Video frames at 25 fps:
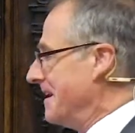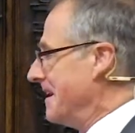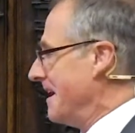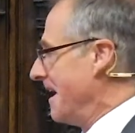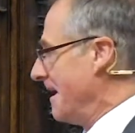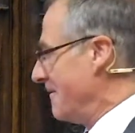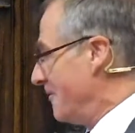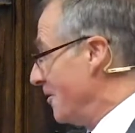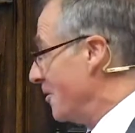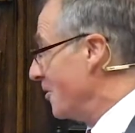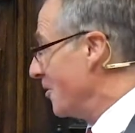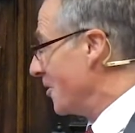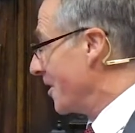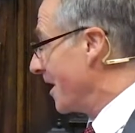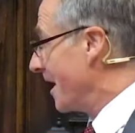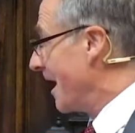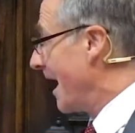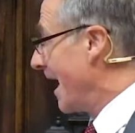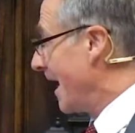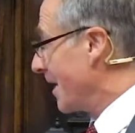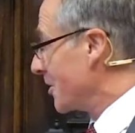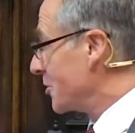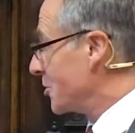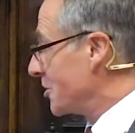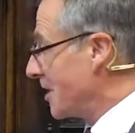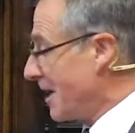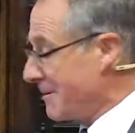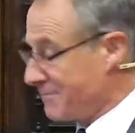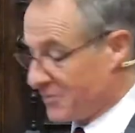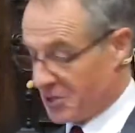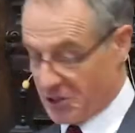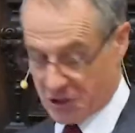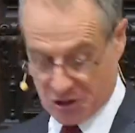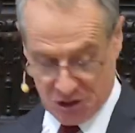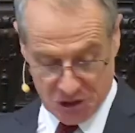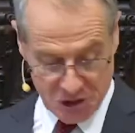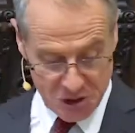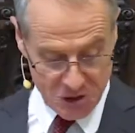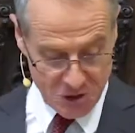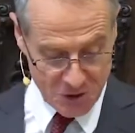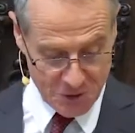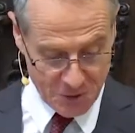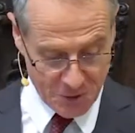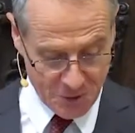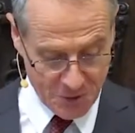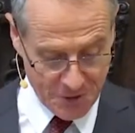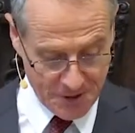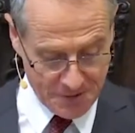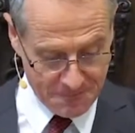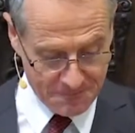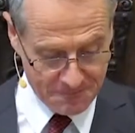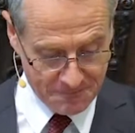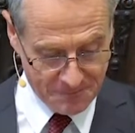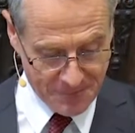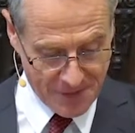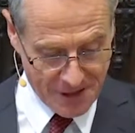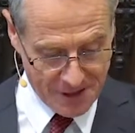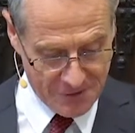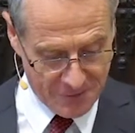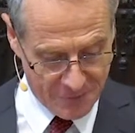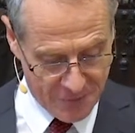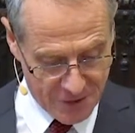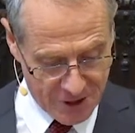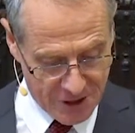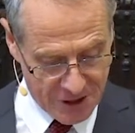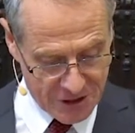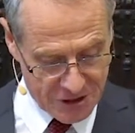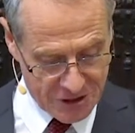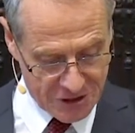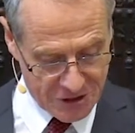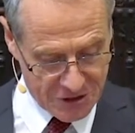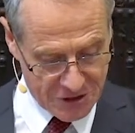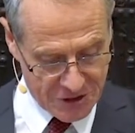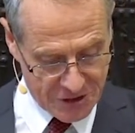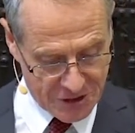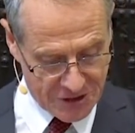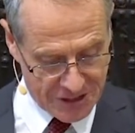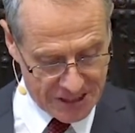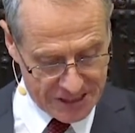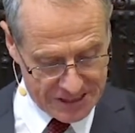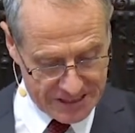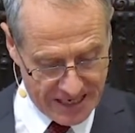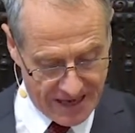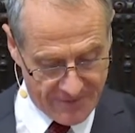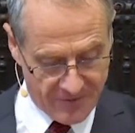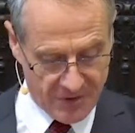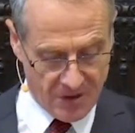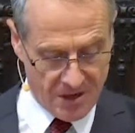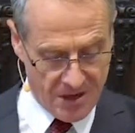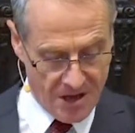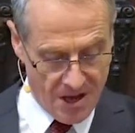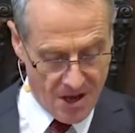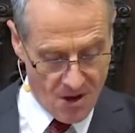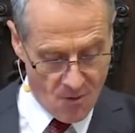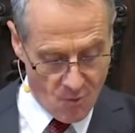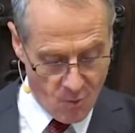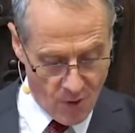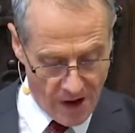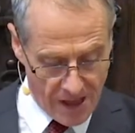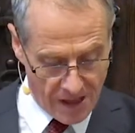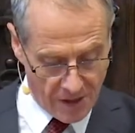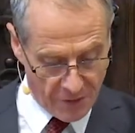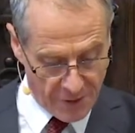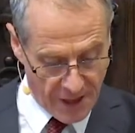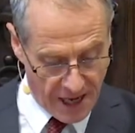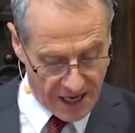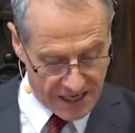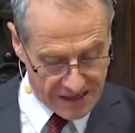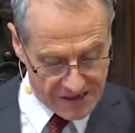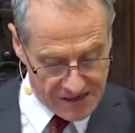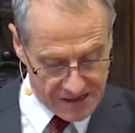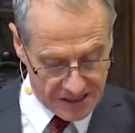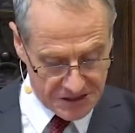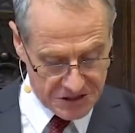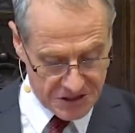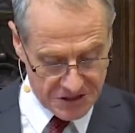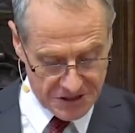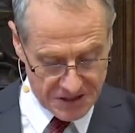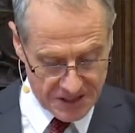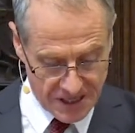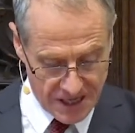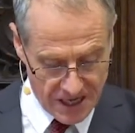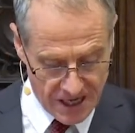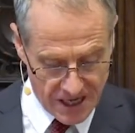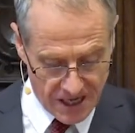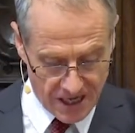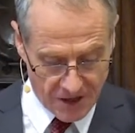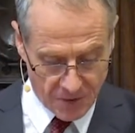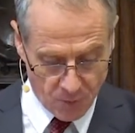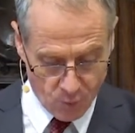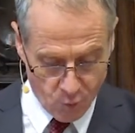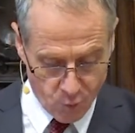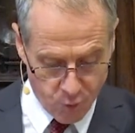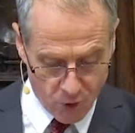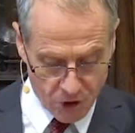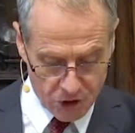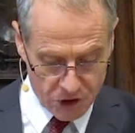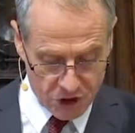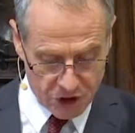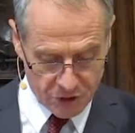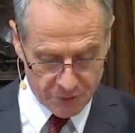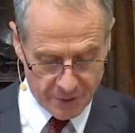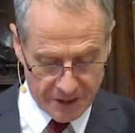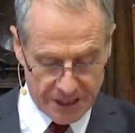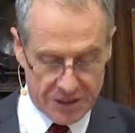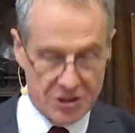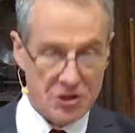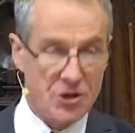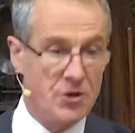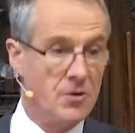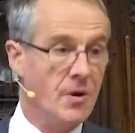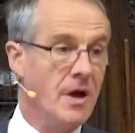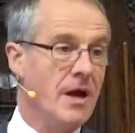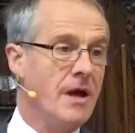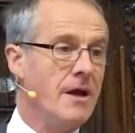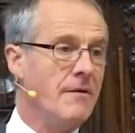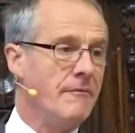If you look at Acts chapter 2, verse 37, well, they're cut to the heart. What should we do?